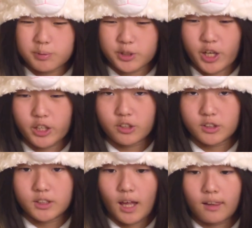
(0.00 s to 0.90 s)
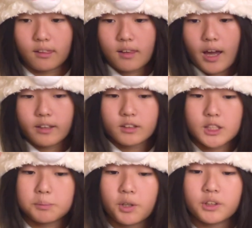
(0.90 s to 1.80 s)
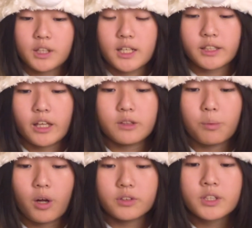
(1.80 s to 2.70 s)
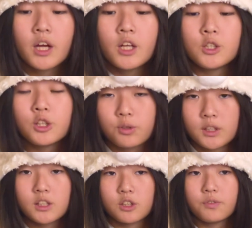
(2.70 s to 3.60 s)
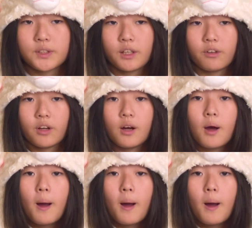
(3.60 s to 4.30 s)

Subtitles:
projections that line the small intestine walls to increase the surface area